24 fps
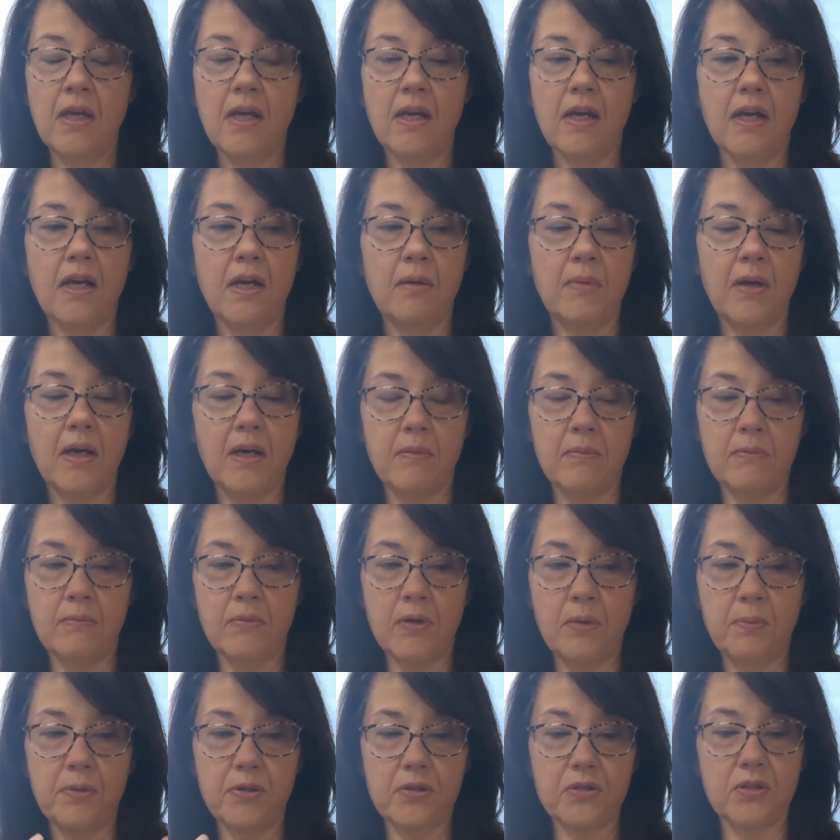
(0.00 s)
I'm
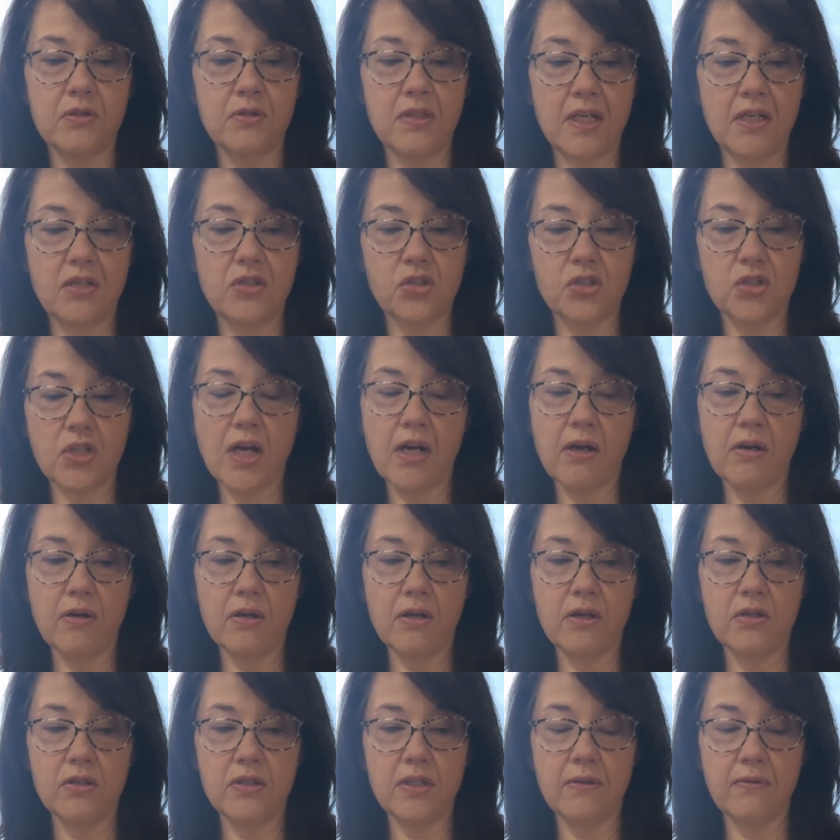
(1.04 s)
a person who takes
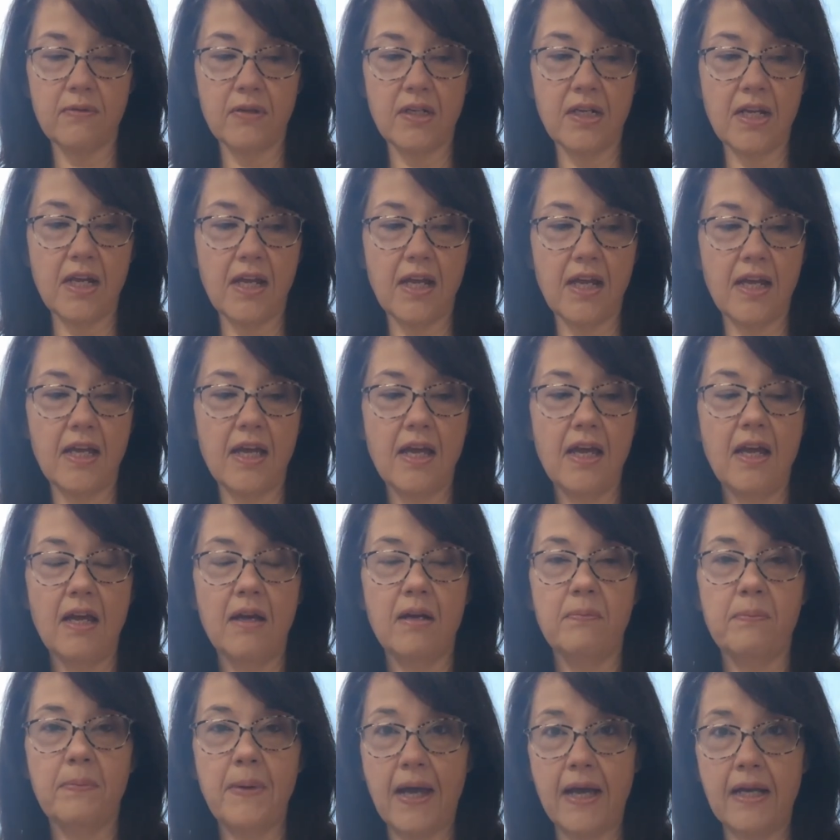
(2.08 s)
showers every day.
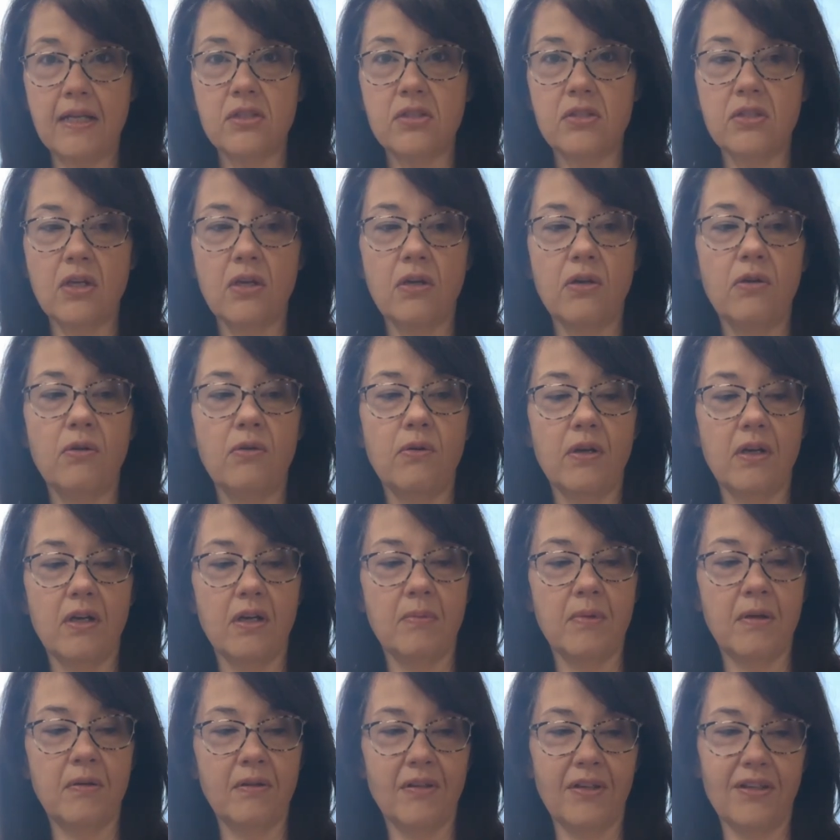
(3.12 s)
Baths though,
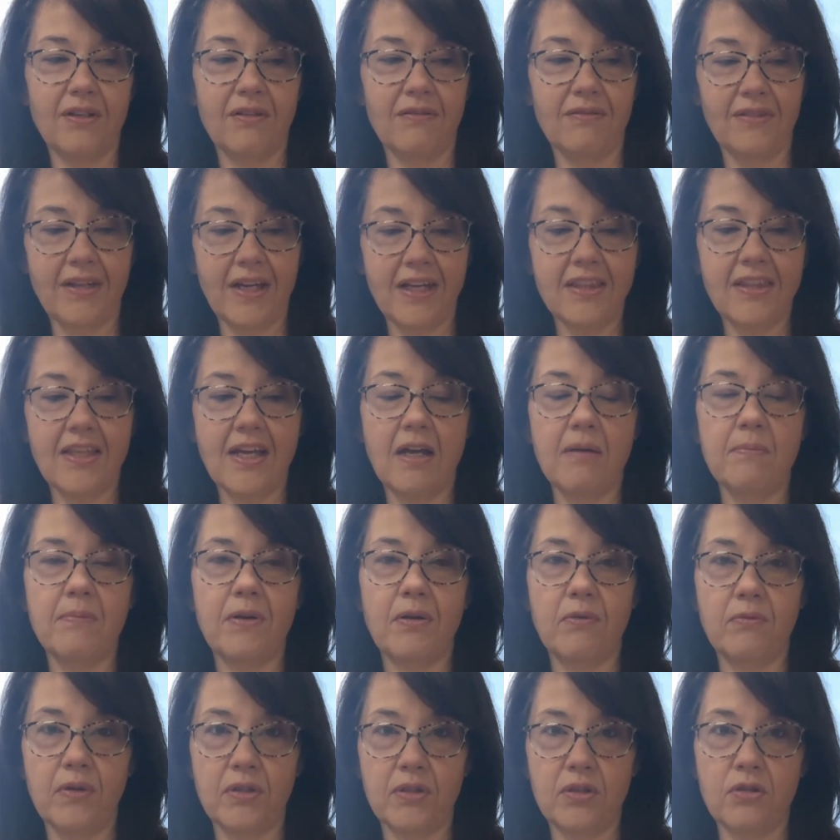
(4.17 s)
I really don't like that,
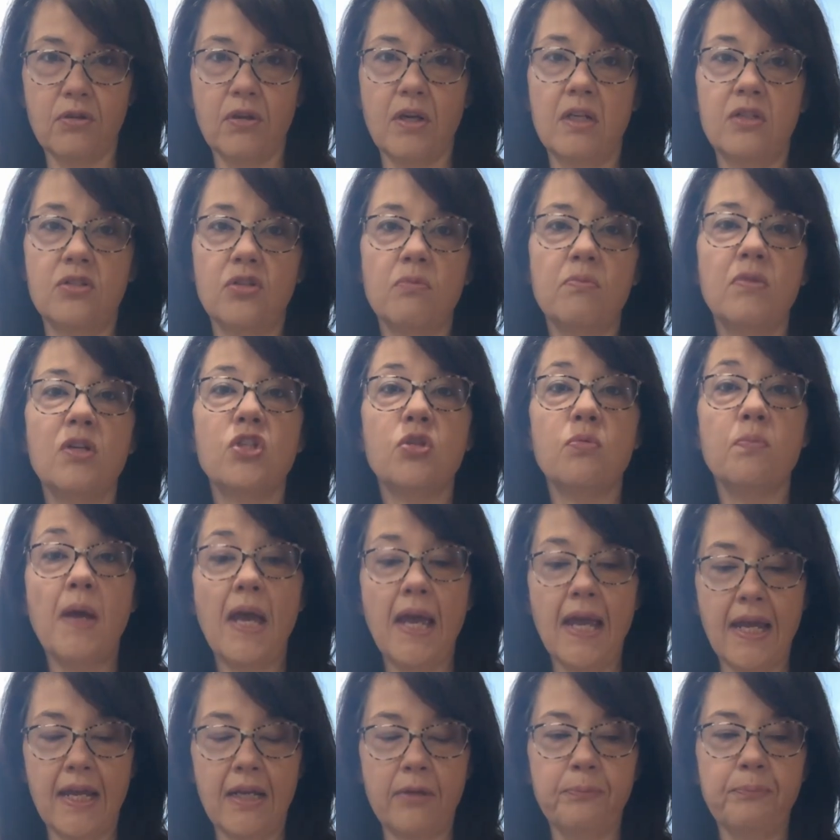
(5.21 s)
but when you're in so much
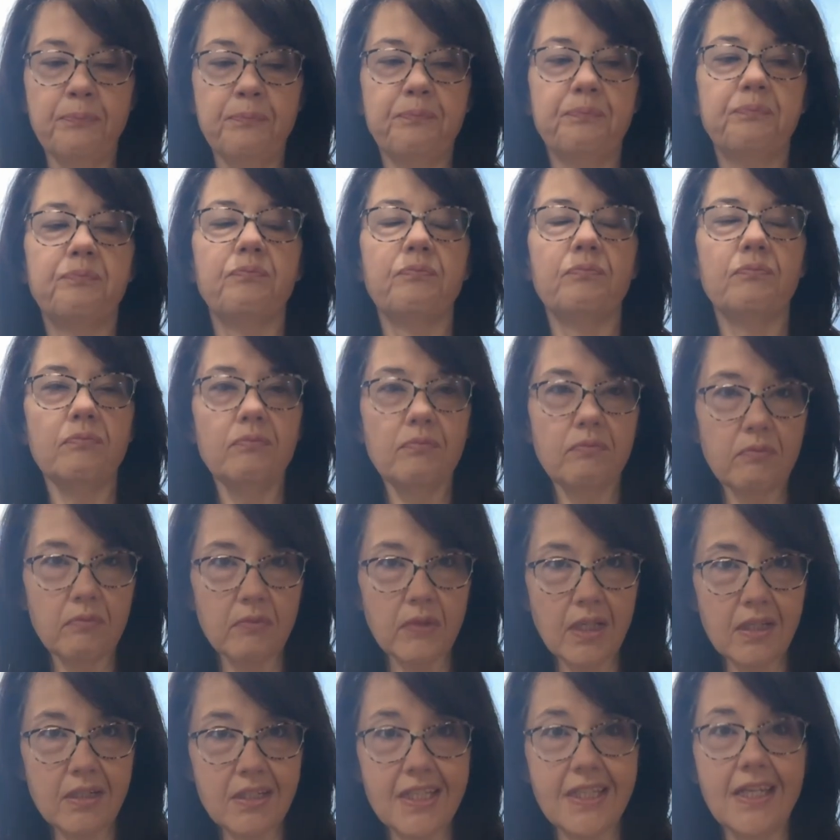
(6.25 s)
pain,
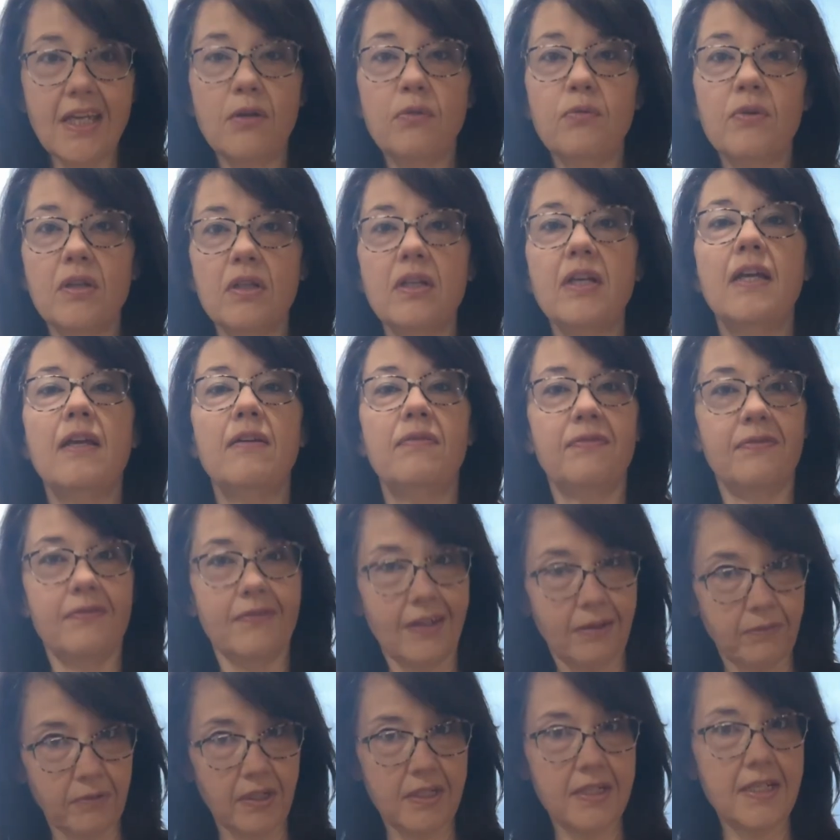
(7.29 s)
to get relief,
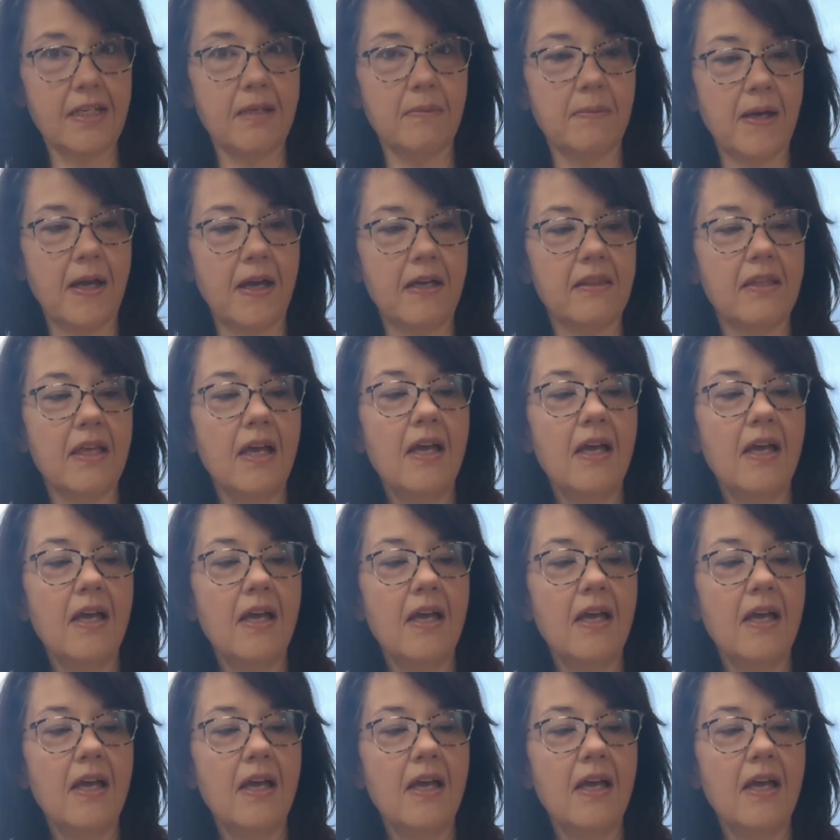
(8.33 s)
I'm gonna take a bath.